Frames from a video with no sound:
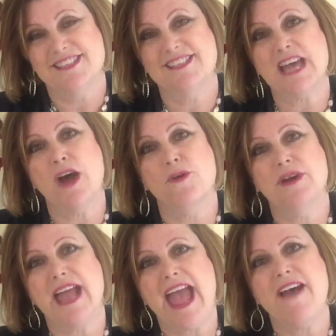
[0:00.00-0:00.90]

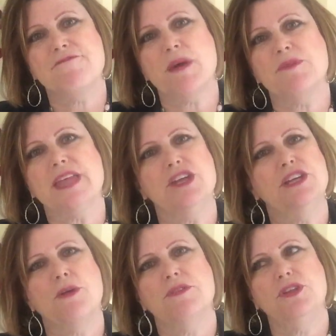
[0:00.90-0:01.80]
So have fun with that.
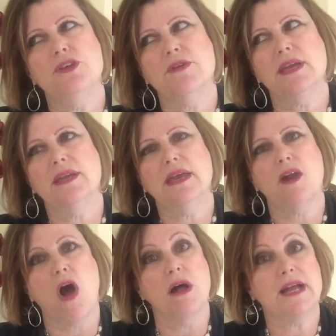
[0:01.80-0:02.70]
You know, you can get
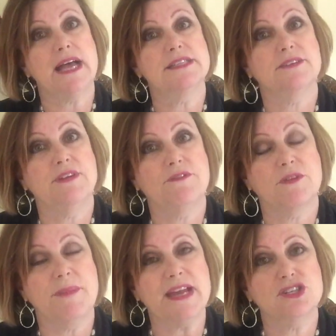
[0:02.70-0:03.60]
all kinds of
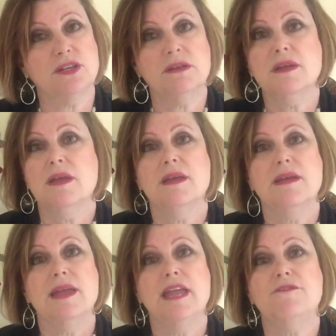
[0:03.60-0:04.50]
information,
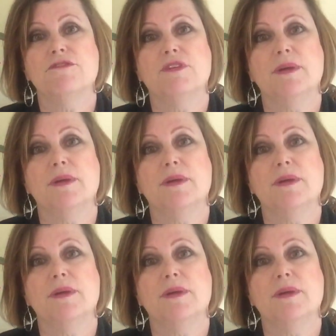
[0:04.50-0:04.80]
even